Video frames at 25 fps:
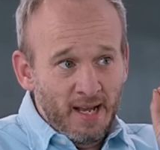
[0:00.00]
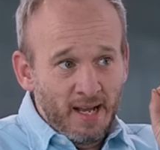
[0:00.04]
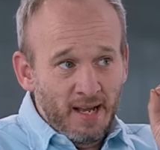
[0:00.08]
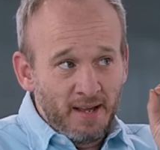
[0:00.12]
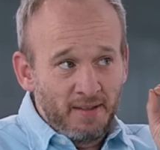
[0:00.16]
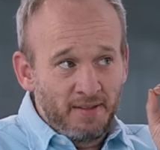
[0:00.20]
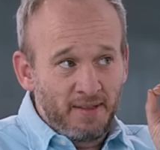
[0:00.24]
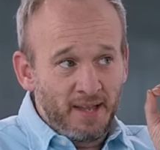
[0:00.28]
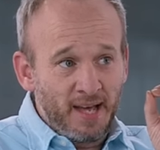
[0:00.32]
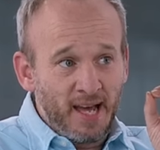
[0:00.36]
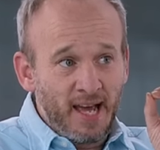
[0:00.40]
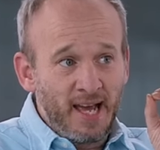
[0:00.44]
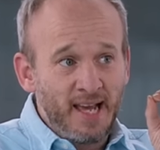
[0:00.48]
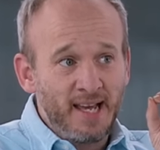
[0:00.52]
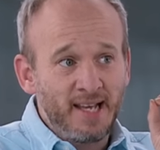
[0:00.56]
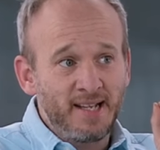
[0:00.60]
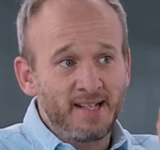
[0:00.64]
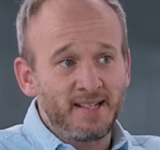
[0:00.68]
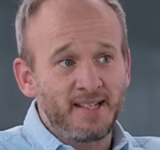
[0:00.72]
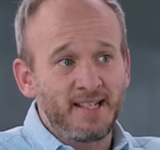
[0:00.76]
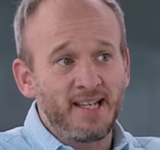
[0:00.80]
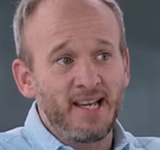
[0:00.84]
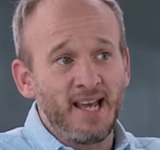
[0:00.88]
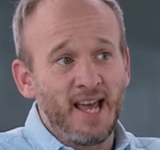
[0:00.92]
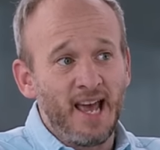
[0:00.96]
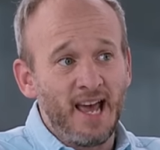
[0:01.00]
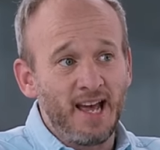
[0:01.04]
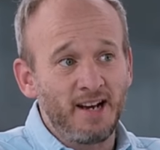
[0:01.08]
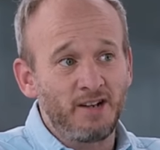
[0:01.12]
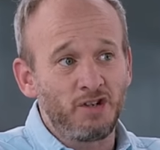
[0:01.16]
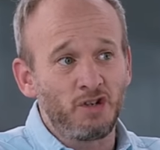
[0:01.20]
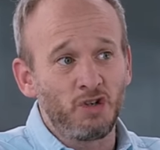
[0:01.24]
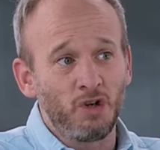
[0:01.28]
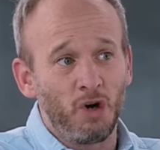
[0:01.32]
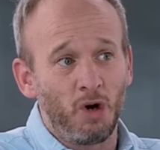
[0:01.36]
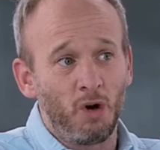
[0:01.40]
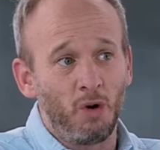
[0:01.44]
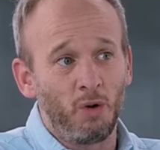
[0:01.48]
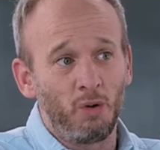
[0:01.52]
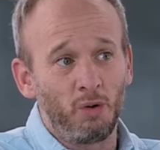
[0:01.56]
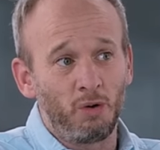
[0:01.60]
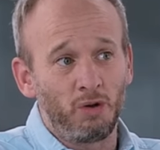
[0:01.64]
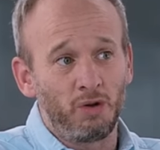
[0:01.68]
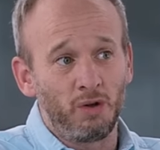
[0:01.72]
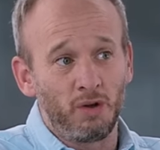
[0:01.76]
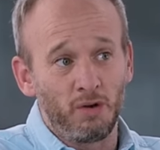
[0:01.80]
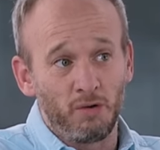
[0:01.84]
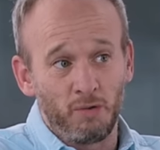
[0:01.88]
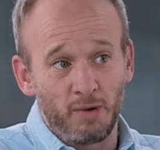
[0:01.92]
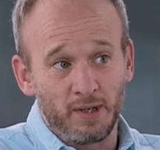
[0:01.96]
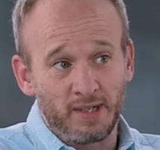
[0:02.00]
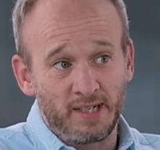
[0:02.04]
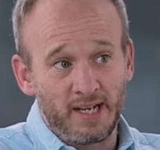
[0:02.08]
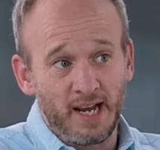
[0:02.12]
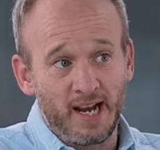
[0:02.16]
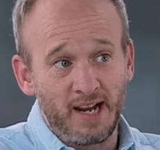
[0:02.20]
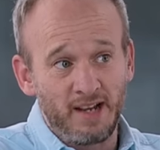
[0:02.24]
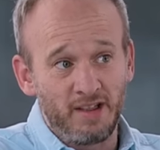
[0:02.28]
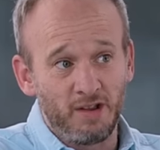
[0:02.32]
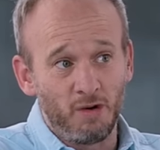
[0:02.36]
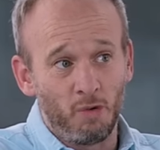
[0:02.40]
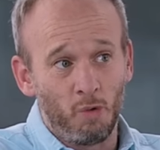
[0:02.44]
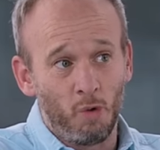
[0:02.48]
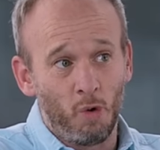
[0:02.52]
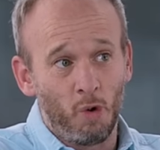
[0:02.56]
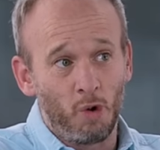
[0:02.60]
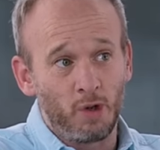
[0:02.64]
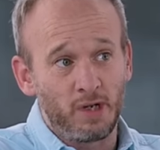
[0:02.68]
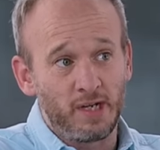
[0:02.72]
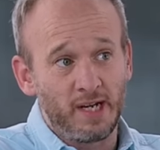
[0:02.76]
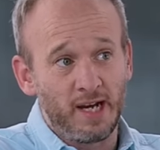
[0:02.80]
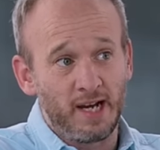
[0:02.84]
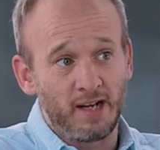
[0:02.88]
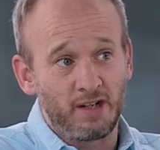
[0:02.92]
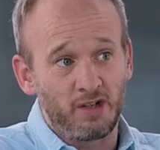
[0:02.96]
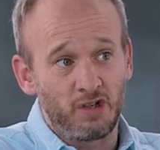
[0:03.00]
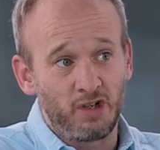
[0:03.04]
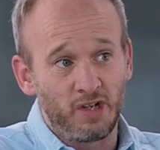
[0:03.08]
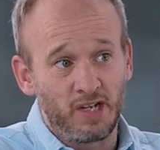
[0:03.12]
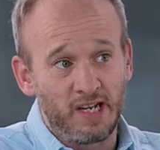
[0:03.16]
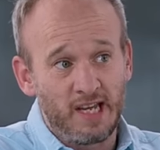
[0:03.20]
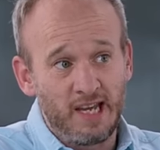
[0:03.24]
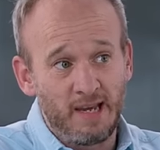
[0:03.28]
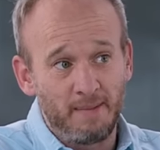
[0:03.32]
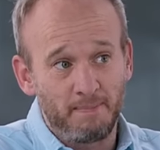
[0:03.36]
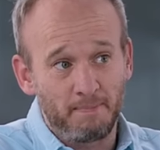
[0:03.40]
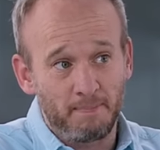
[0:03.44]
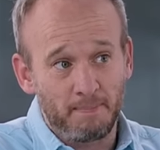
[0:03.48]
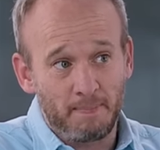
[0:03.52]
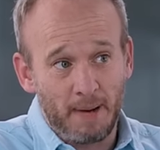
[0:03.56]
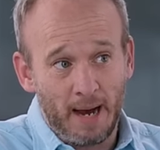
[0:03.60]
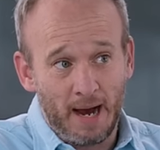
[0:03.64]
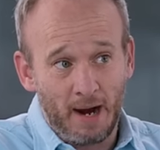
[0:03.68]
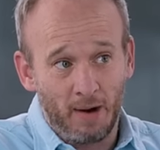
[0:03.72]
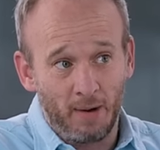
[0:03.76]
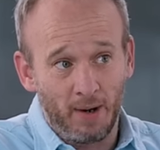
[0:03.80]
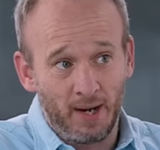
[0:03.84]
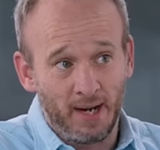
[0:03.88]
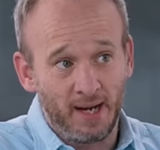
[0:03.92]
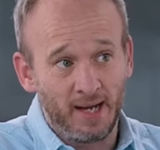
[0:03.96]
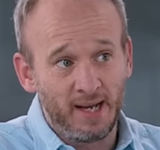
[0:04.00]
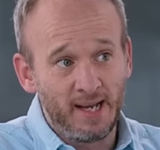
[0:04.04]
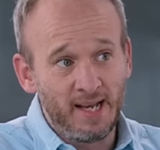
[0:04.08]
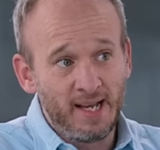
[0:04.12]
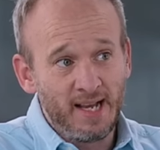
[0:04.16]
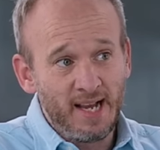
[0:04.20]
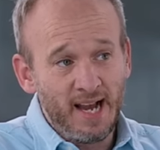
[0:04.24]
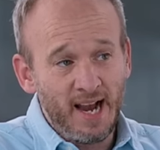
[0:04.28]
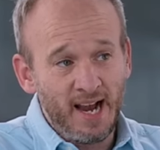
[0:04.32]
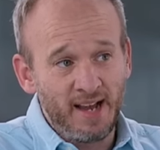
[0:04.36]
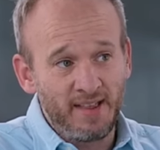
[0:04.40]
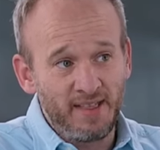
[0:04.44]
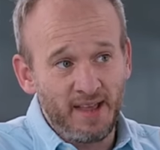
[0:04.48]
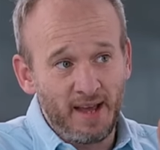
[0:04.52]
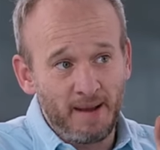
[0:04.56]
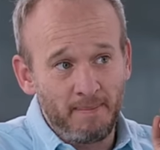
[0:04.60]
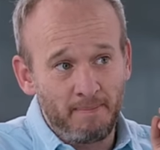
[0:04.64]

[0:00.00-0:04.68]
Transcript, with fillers: The ANC had to hold the, retain the ward here to keep power. And they